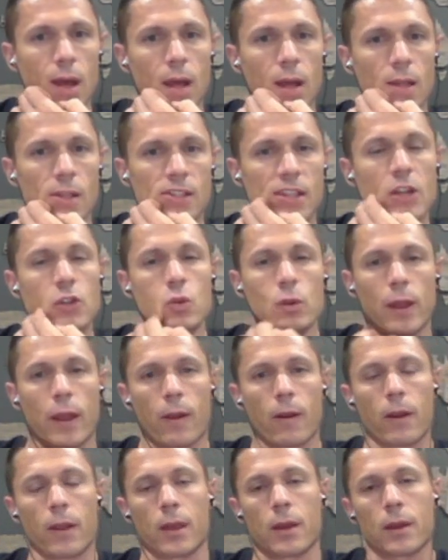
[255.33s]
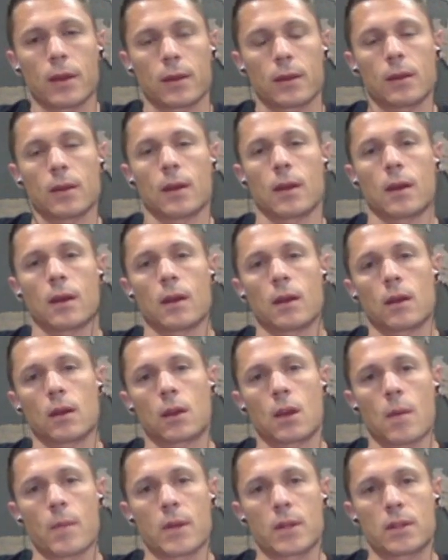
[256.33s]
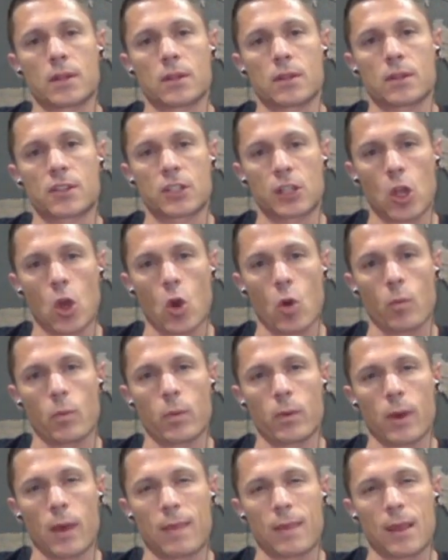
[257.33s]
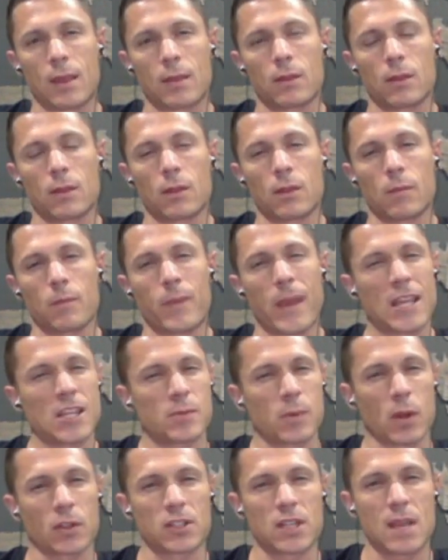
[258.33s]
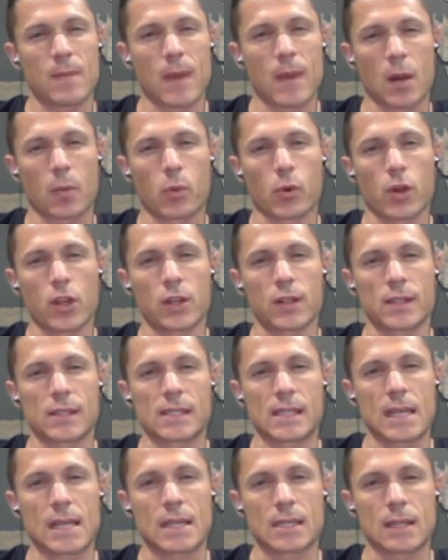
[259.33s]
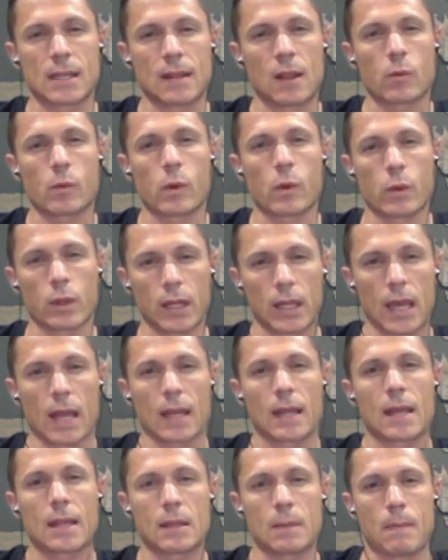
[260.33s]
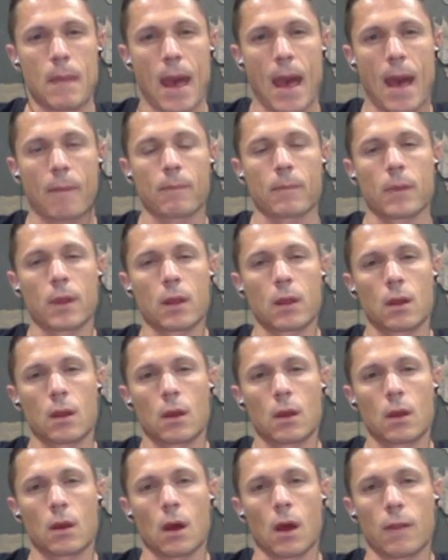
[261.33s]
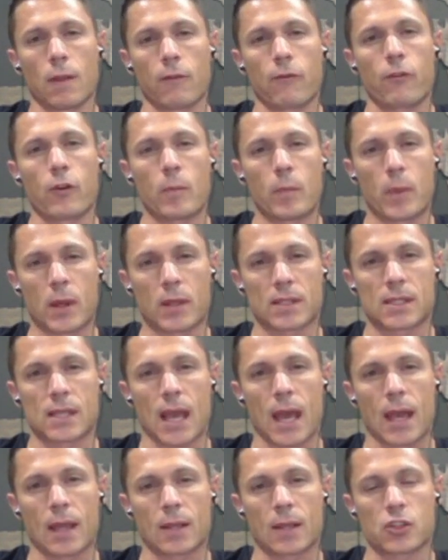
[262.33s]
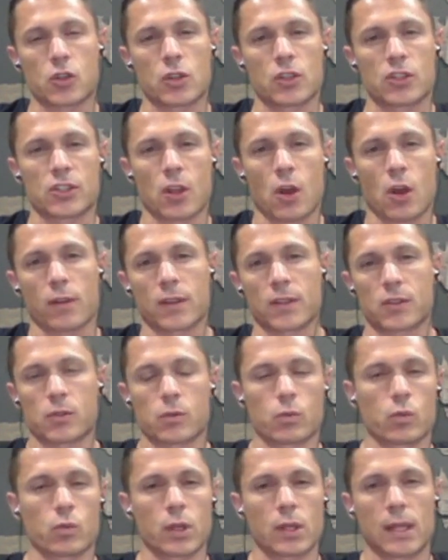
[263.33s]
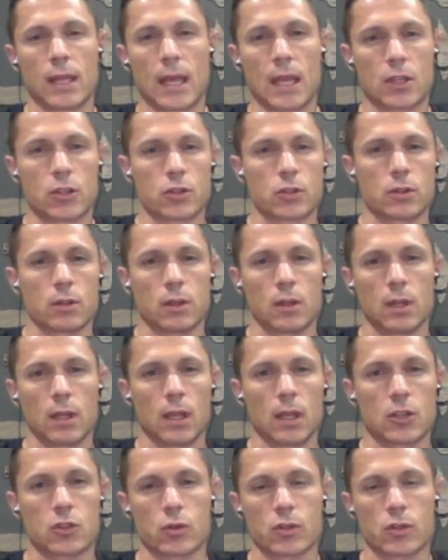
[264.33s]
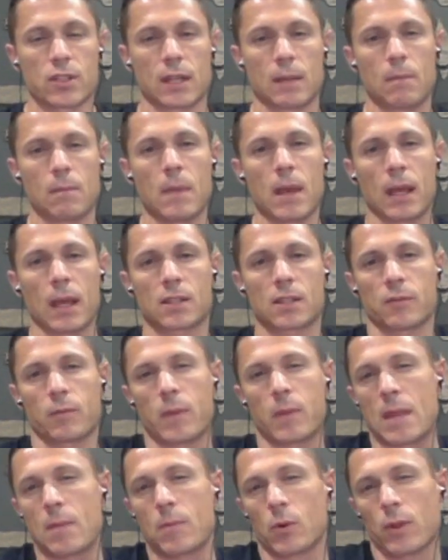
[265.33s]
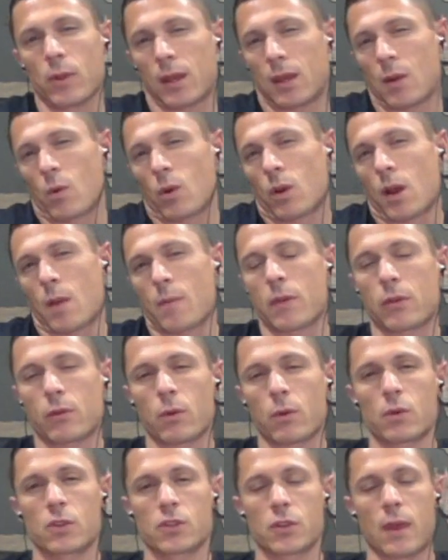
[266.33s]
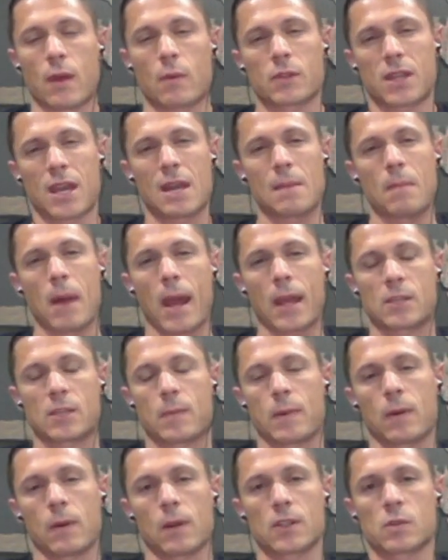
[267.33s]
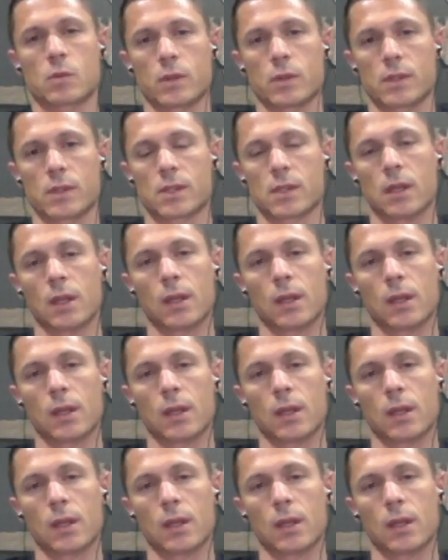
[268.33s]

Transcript: central area, coming to Slope. I think the baseball team had a pretty good season, and then we really kind of hit the map on the football side. So you saw this really interesting mix of people that were coming through. So that was kind of my experience was,